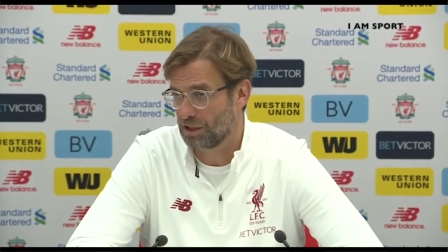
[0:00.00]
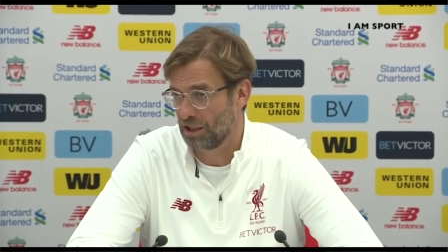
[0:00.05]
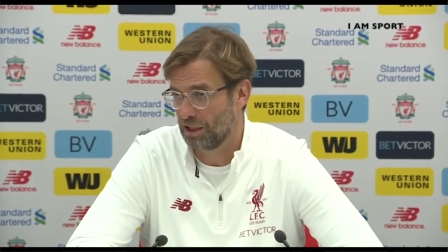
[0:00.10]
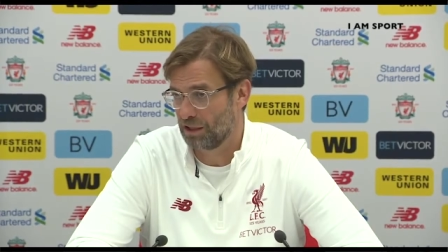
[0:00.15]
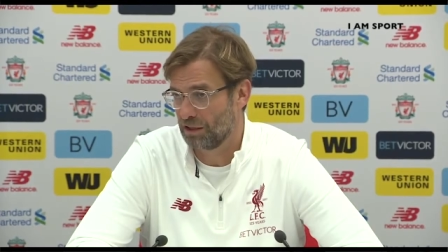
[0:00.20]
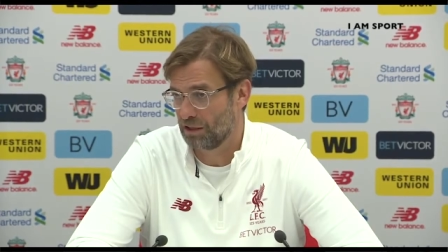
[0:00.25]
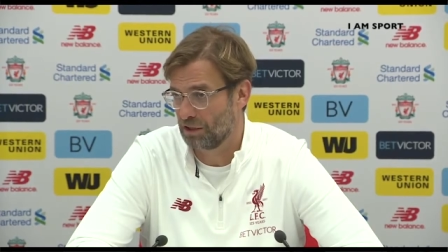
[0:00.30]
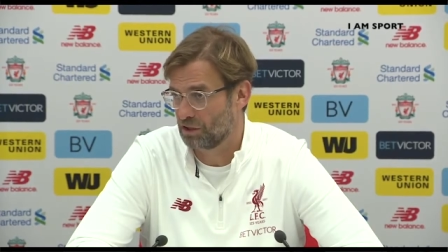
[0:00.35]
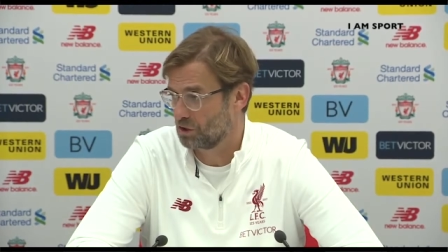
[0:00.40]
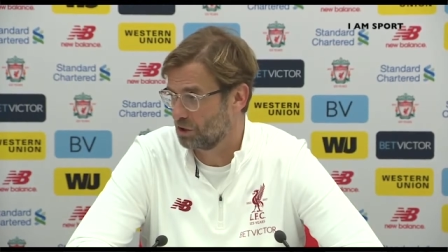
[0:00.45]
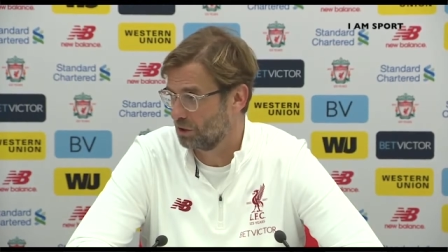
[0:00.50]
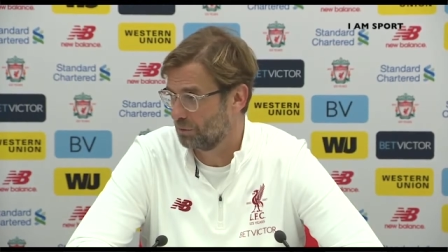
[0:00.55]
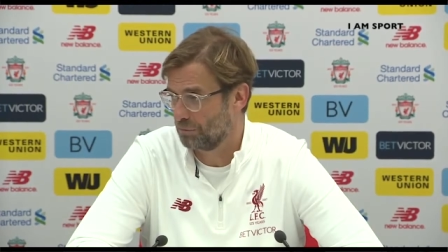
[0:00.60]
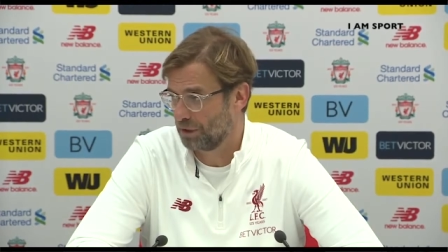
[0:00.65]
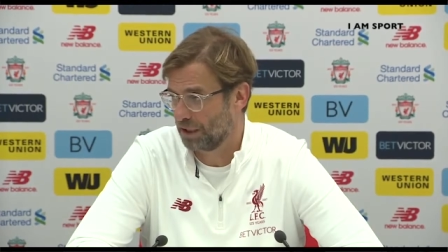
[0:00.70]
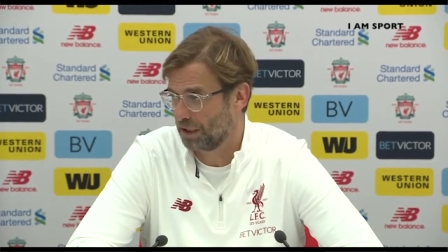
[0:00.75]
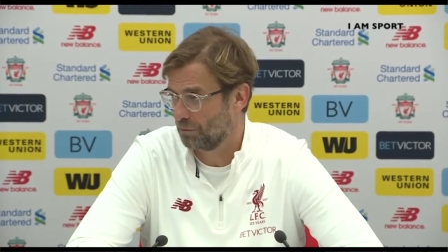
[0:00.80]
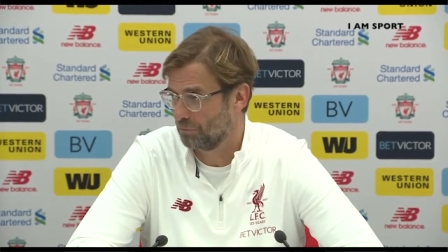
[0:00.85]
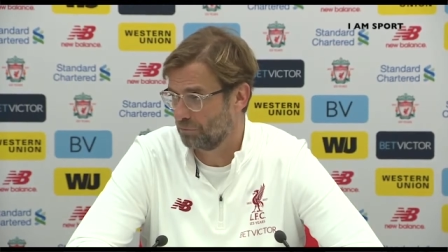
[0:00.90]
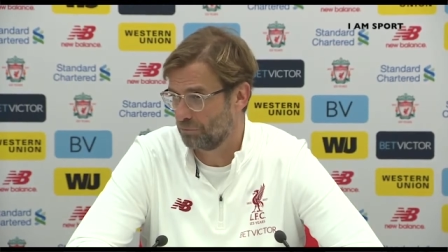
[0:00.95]
is in is a
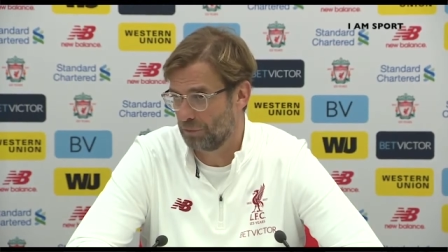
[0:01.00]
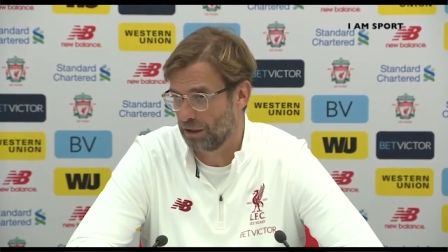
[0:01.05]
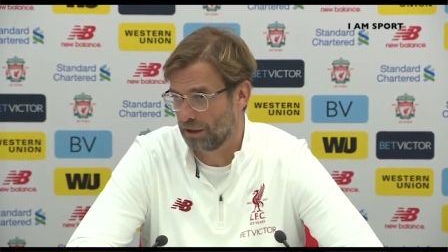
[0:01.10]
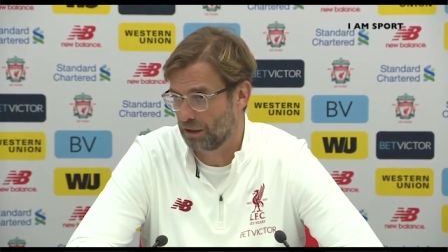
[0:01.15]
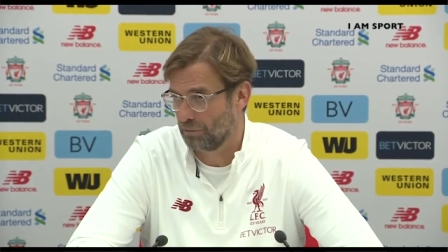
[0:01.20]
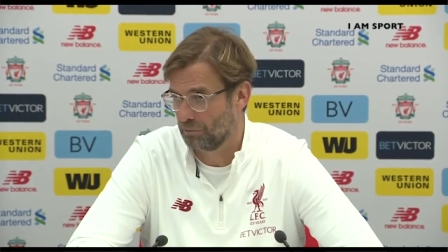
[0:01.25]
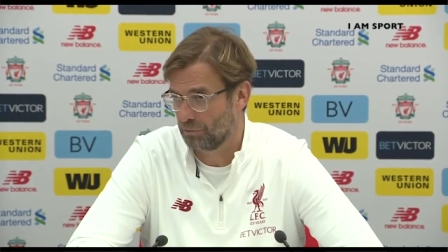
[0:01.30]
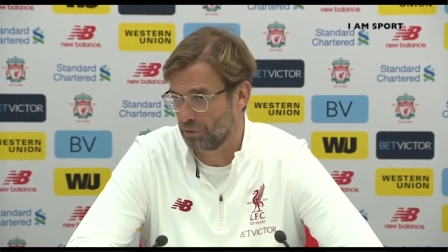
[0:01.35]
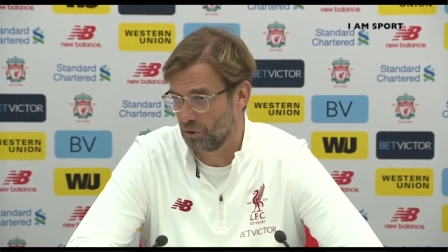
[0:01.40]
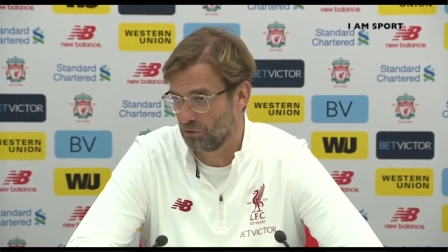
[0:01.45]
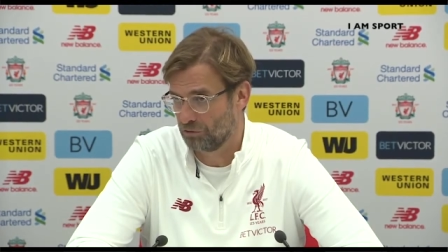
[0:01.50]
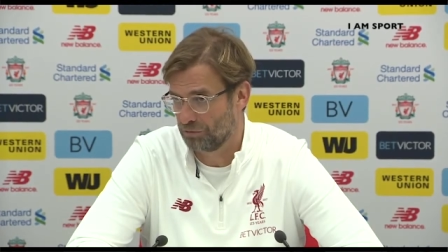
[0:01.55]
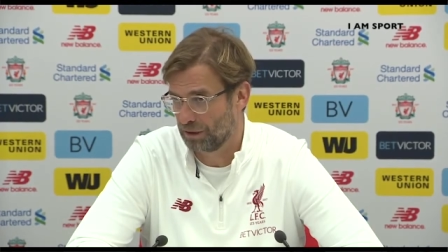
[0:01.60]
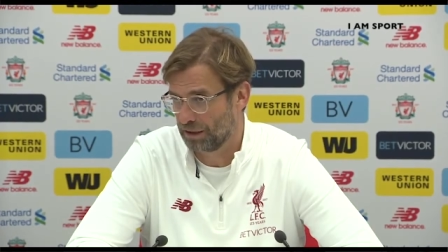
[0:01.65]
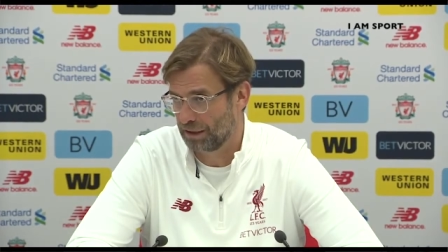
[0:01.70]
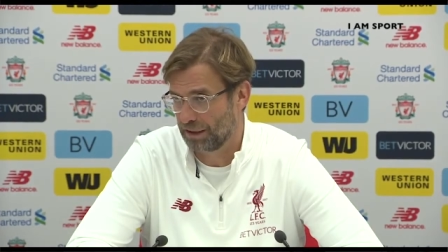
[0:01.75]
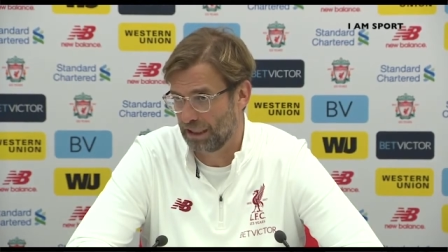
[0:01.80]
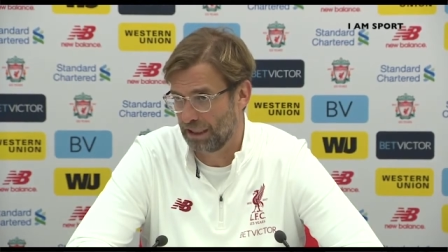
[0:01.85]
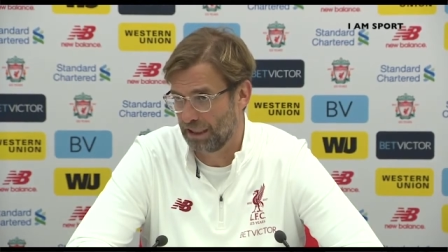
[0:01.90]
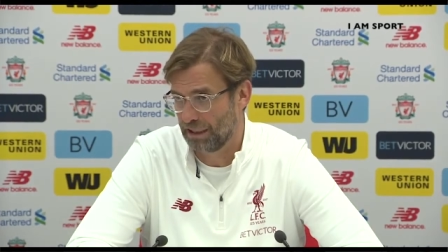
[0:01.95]
big
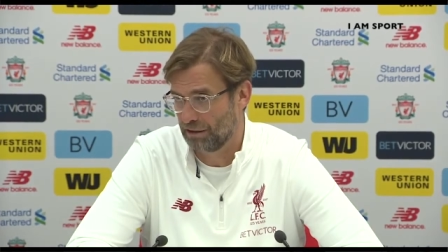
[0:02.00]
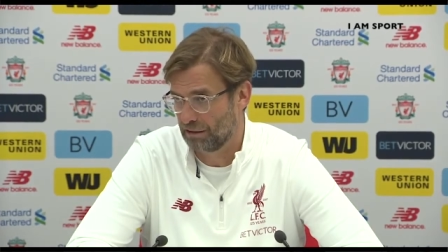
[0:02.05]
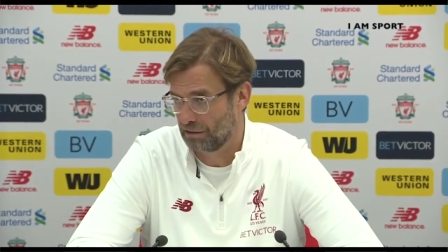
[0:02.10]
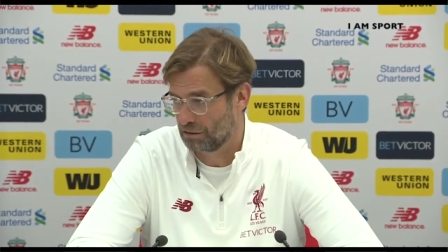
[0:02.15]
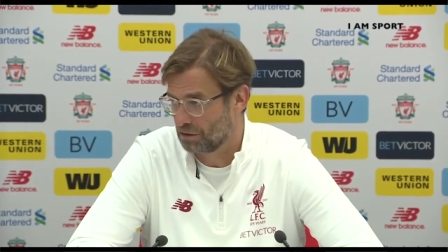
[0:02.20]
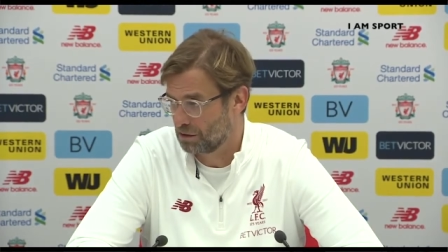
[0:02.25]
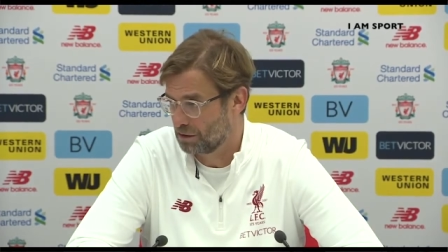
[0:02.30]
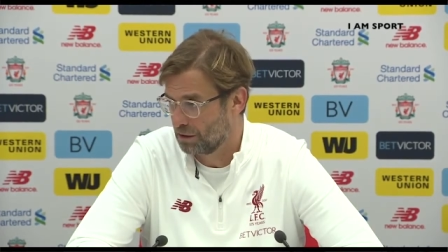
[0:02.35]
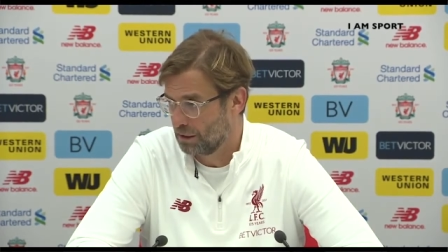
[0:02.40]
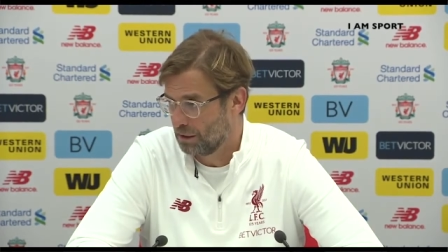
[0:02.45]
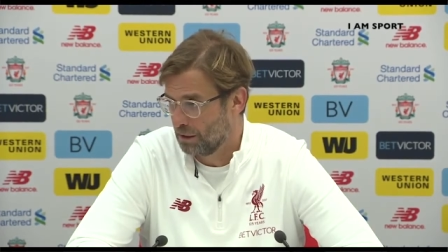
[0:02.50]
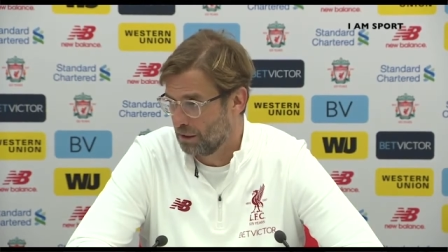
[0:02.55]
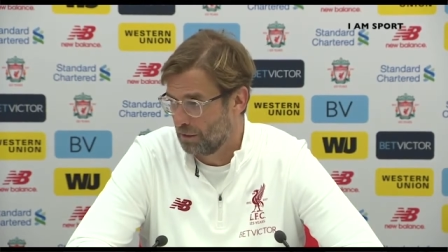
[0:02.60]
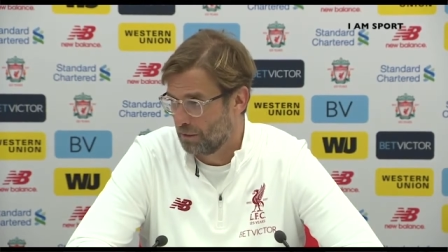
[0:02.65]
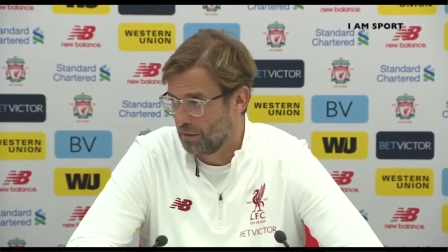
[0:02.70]
improvement again. It's